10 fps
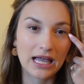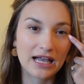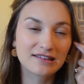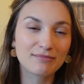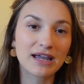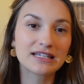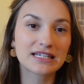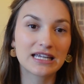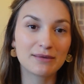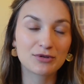It's made to
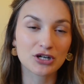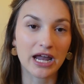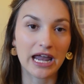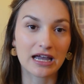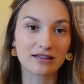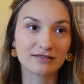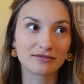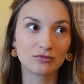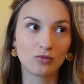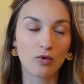keep your
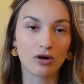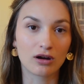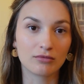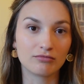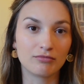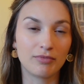hands warm,